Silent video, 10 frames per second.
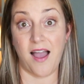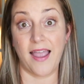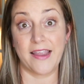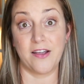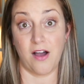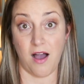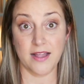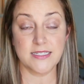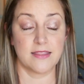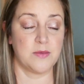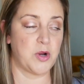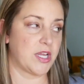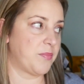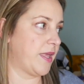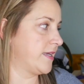I got at the
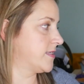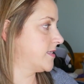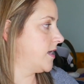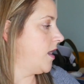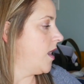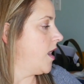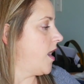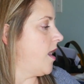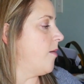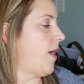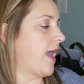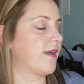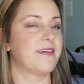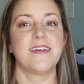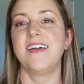marketplace. I